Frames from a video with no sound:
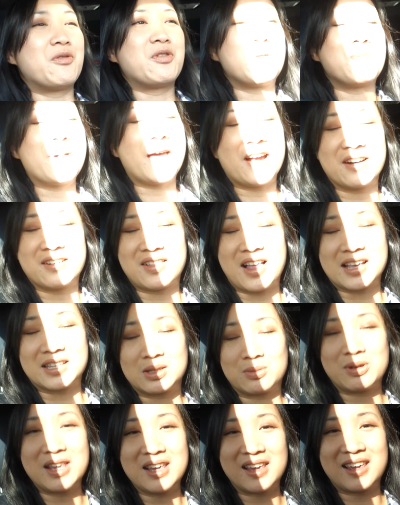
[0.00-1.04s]
we met her
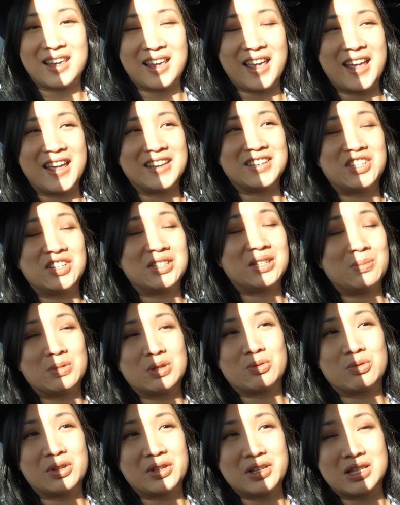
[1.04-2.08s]
last week and she
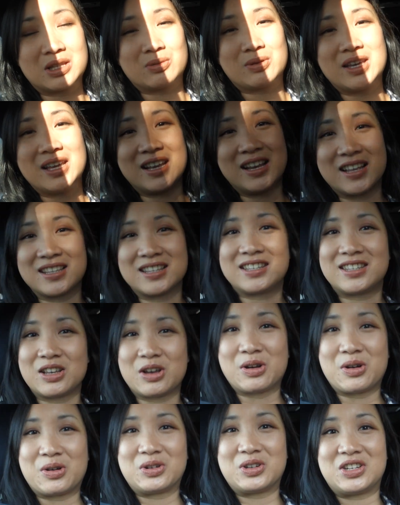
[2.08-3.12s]
seems really sweet and
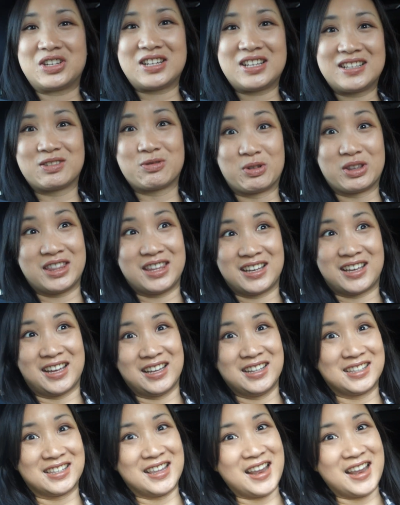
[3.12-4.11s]
so she's with the kids